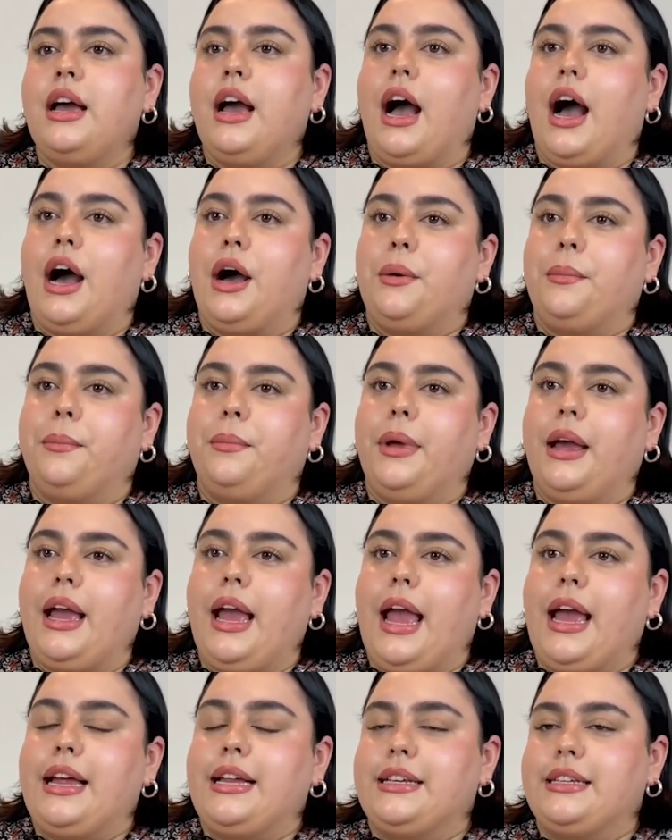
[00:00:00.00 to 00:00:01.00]

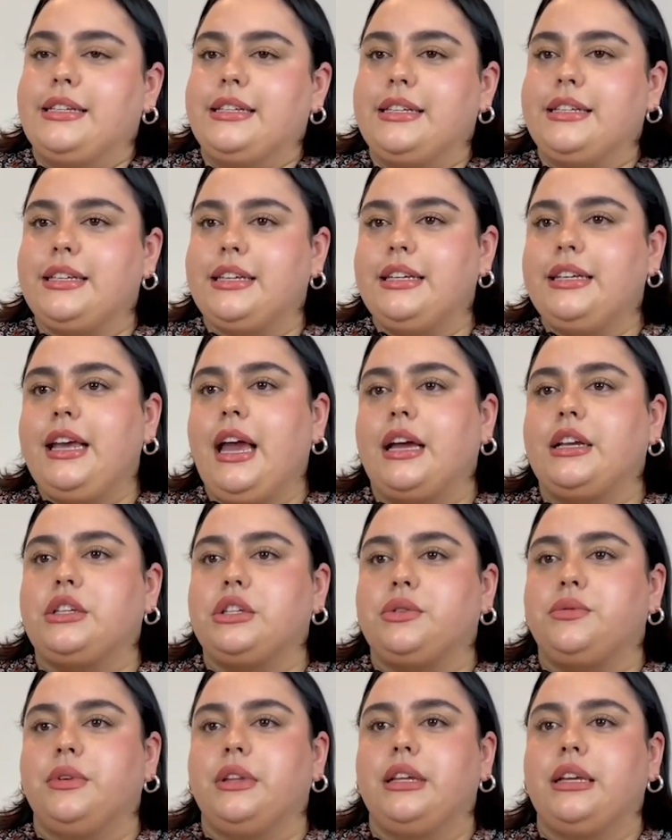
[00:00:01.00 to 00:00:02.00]
it
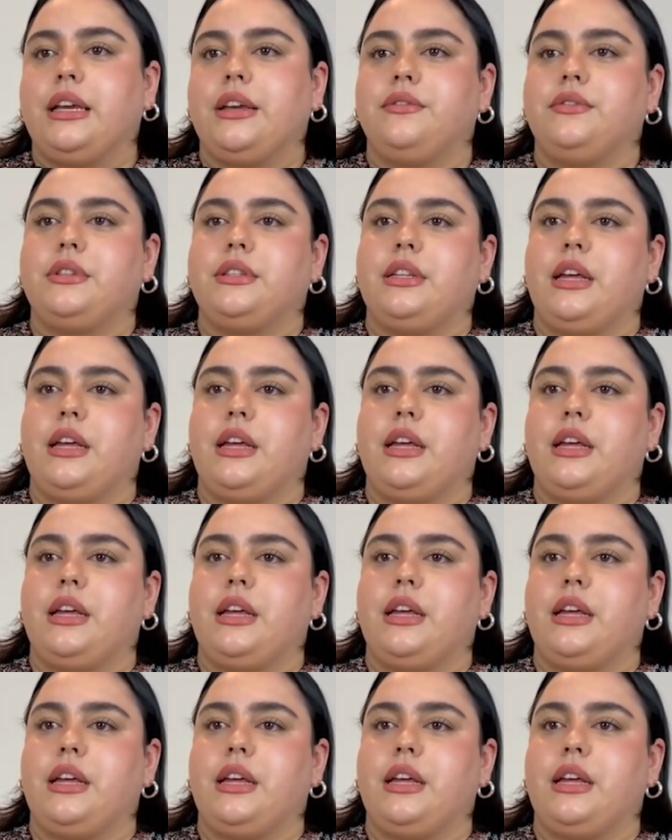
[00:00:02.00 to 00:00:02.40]
just really gives